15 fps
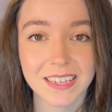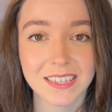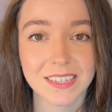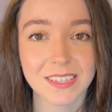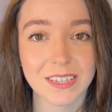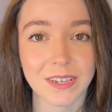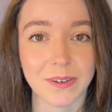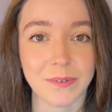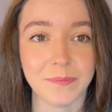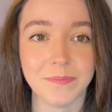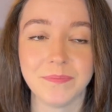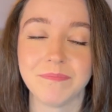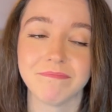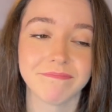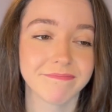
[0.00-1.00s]
So
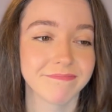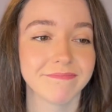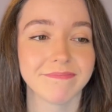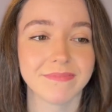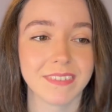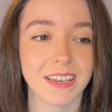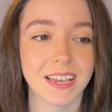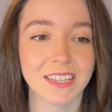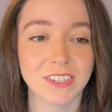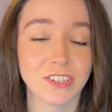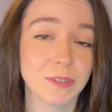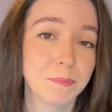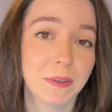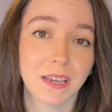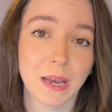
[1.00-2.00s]
it's
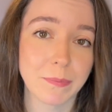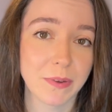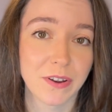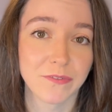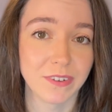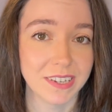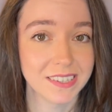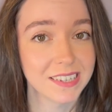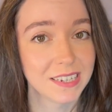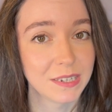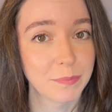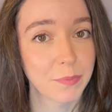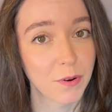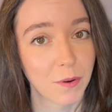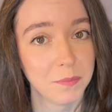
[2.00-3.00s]
just become a recent
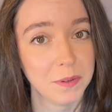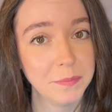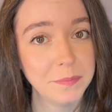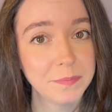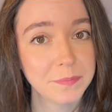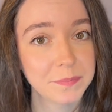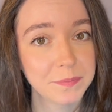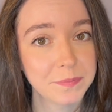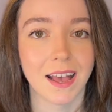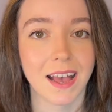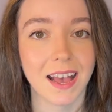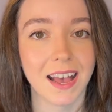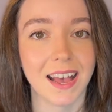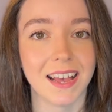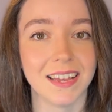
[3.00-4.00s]
problem
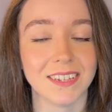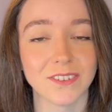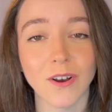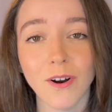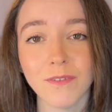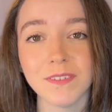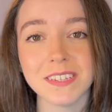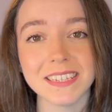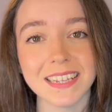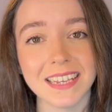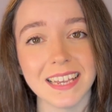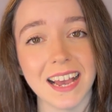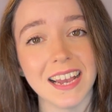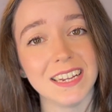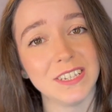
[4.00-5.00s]
and
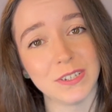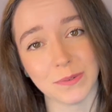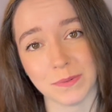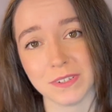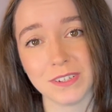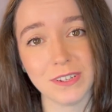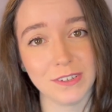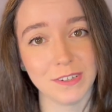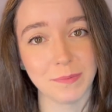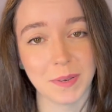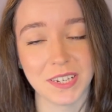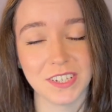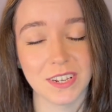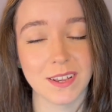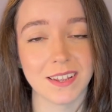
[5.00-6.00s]
obviously I don't want to lose my
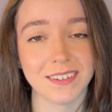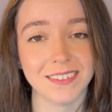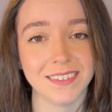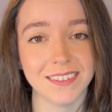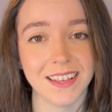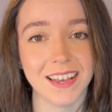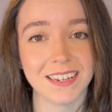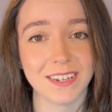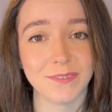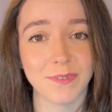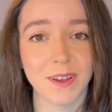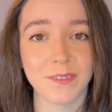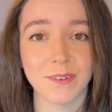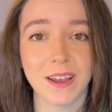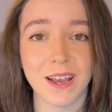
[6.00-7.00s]
channel and I'd
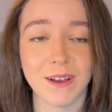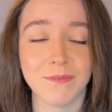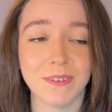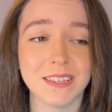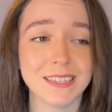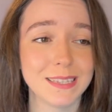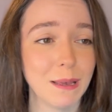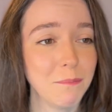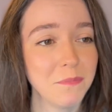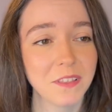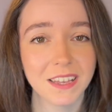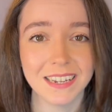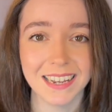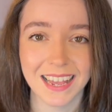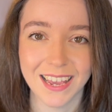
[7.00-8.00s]
rather have
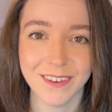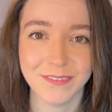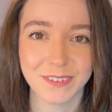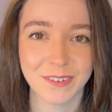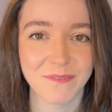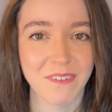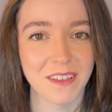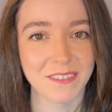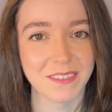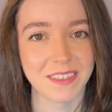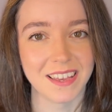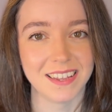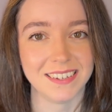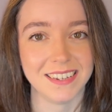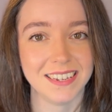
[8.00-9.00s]
something left rather
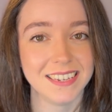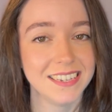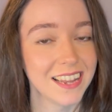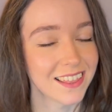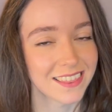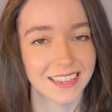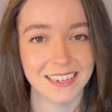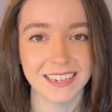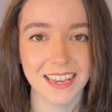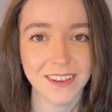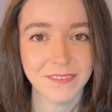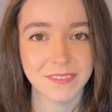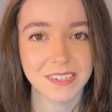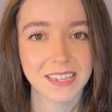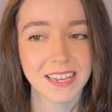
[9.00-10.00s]
than nothing
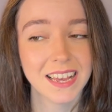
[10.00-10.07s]
left.